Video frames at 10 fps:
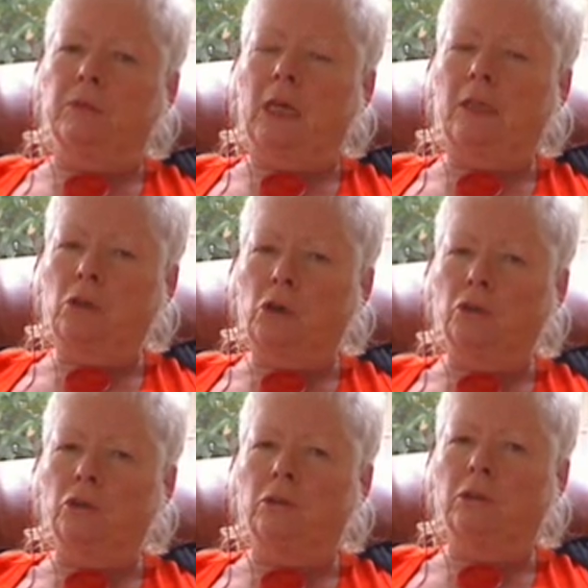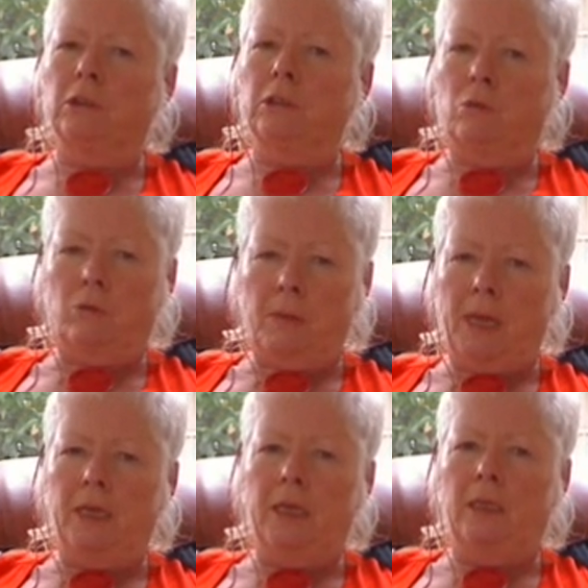the unconscious, the
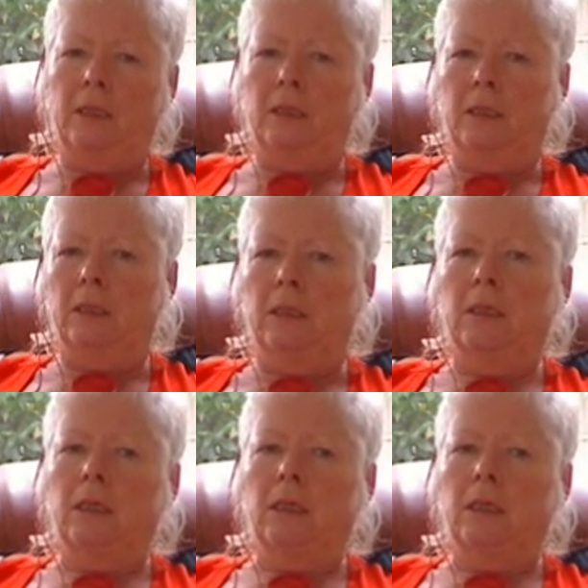automatic, the